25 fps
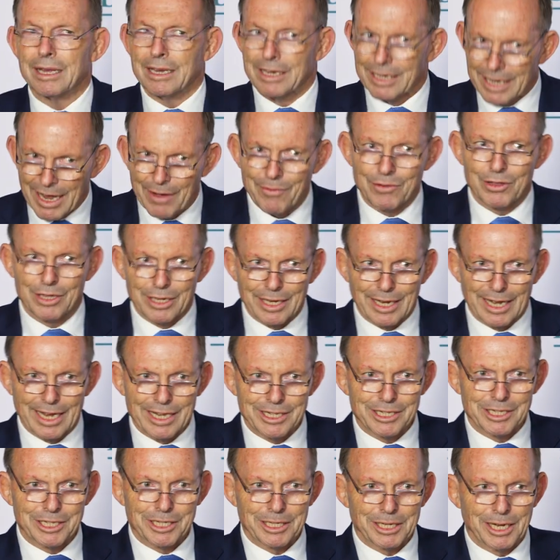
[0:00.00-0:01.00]

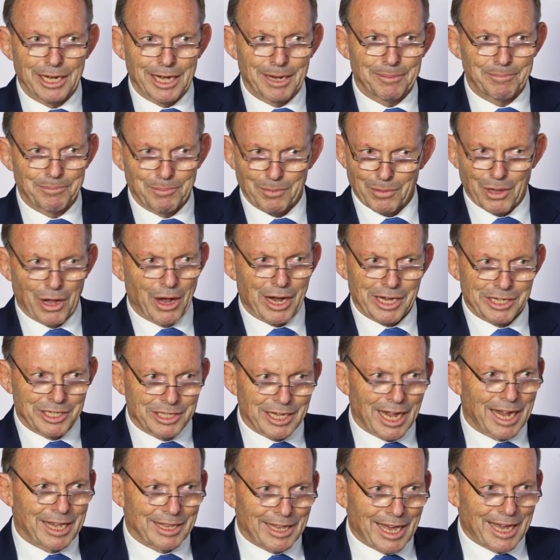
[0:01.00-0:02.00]
Nevertheless, I
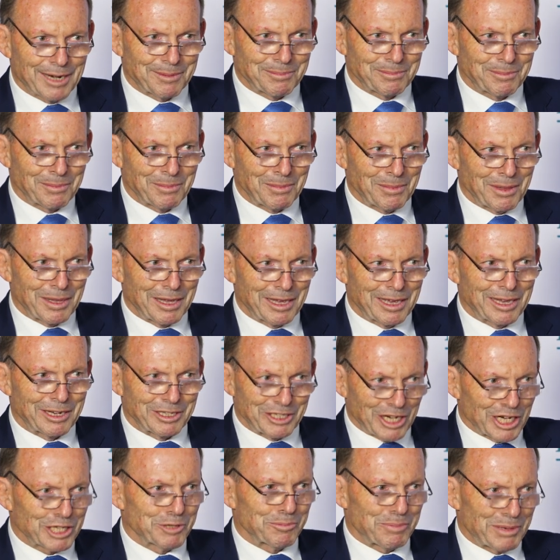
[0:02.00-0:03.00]
say that
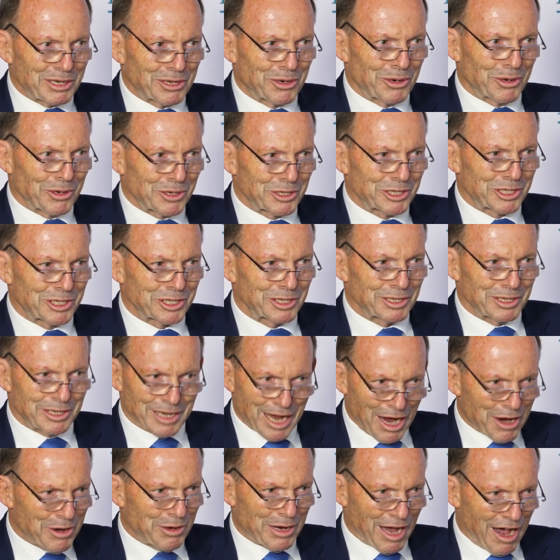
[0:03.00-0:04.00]
just because
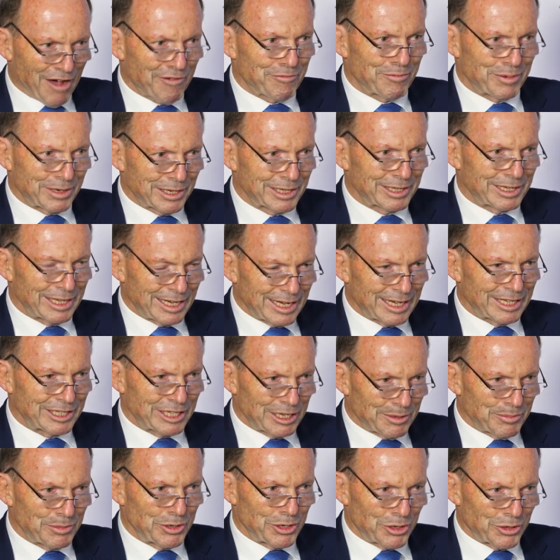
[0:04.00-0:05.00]
no government
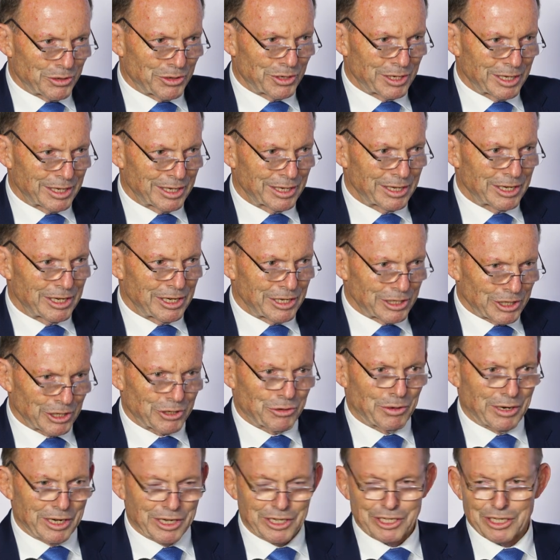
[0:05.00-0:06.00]
is immune to
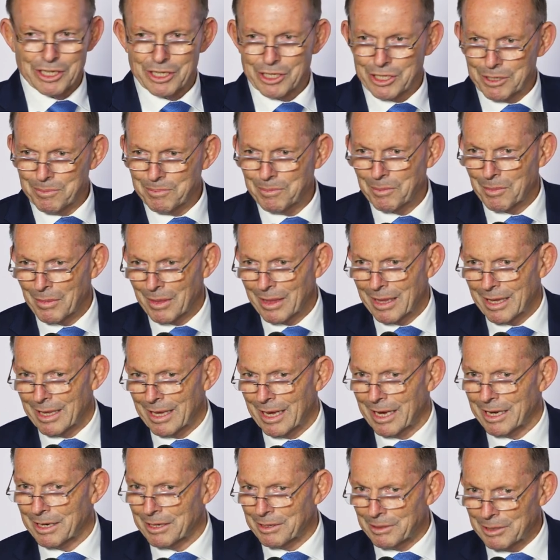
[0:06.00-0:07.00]
criticism,
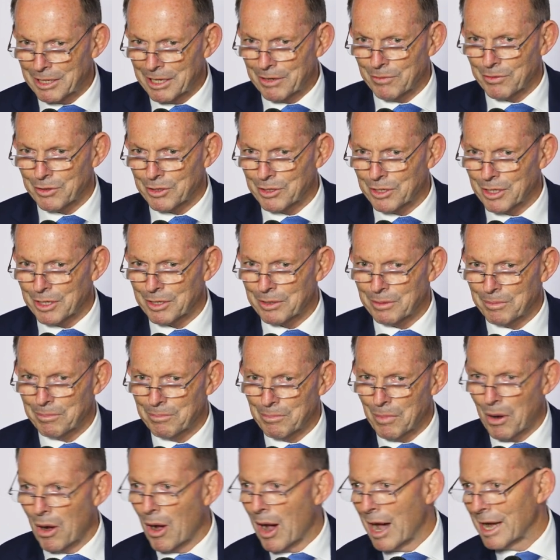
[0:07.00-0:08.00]
and given that
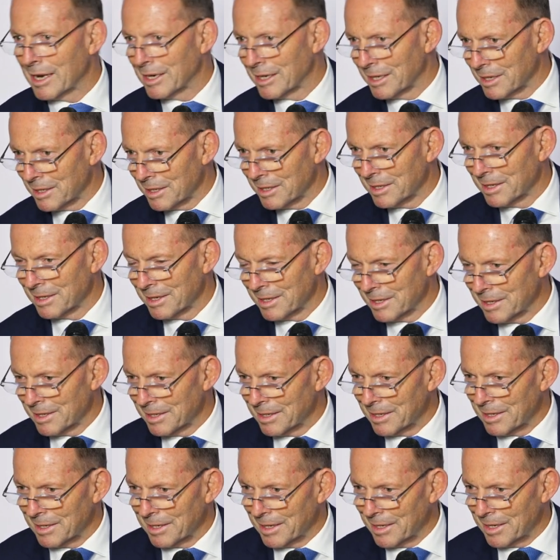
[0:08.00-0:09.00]
mine and
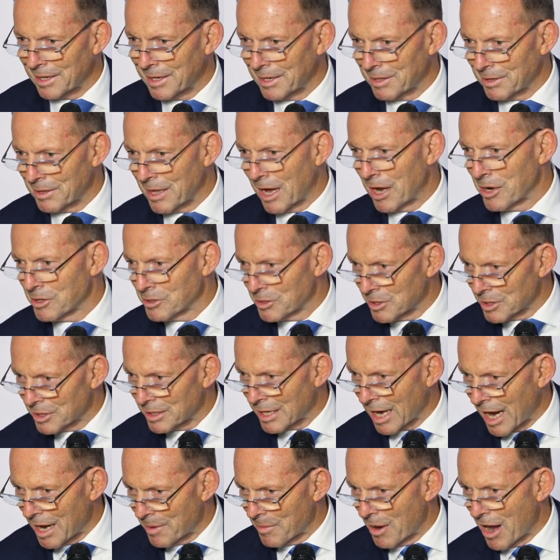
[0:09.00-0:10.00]
those that
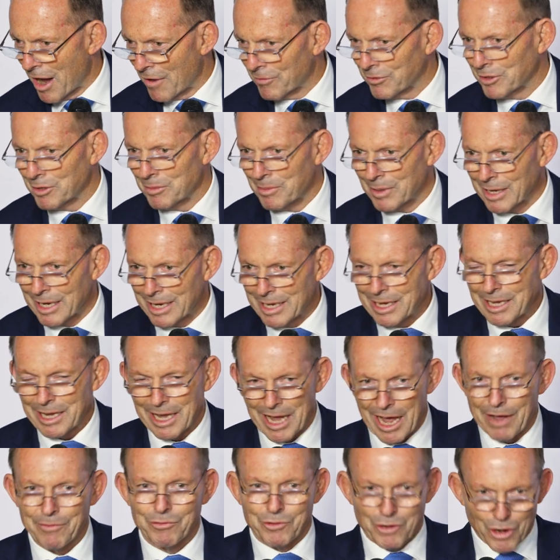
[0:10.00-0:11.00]
came after me
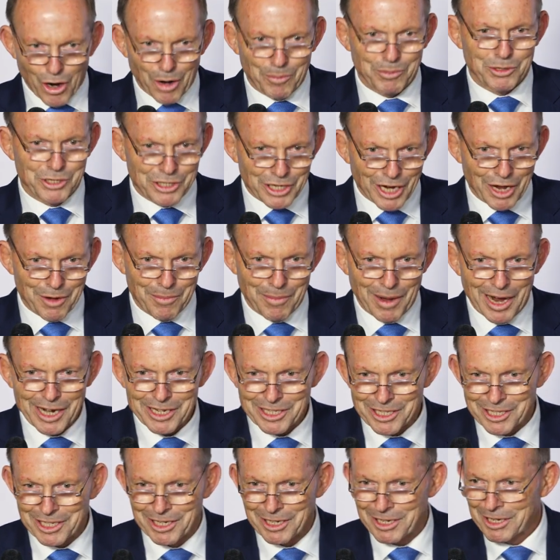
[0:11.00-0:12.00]
have copped so
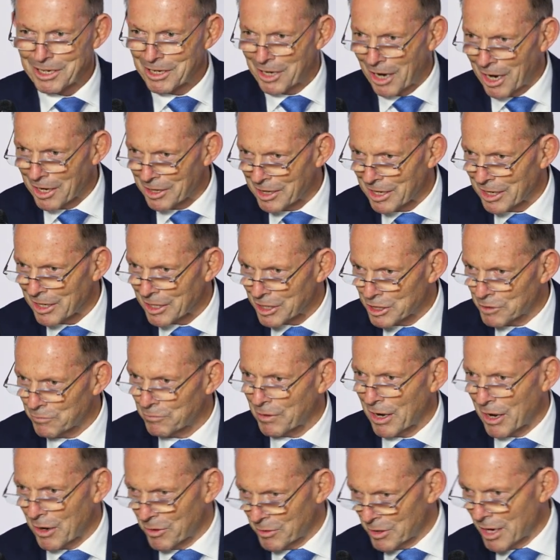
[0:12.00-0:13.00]
much, I think it's
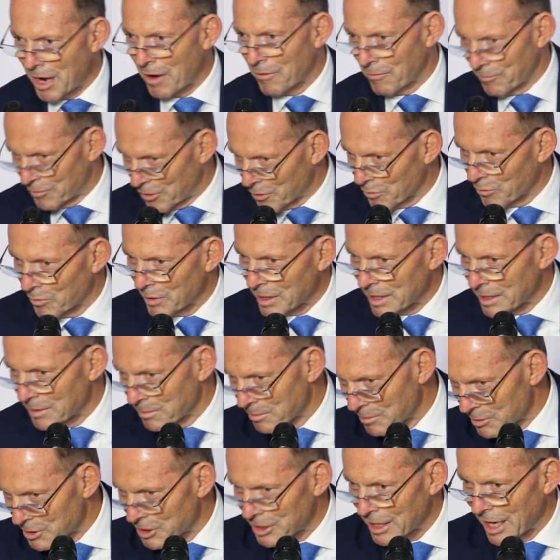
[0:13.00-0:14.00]
fair enough that we
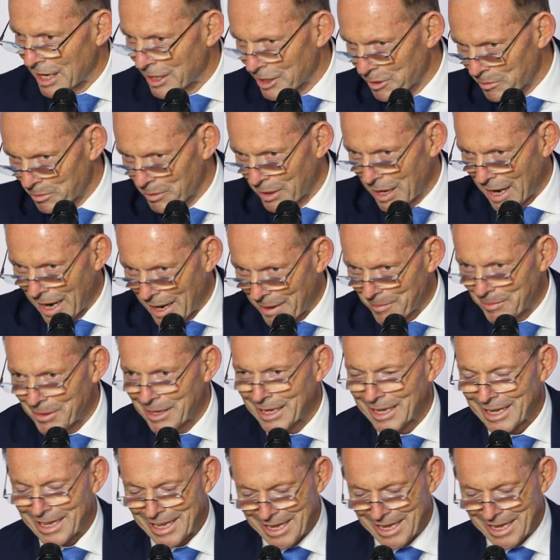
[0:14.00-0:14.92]
share the blame.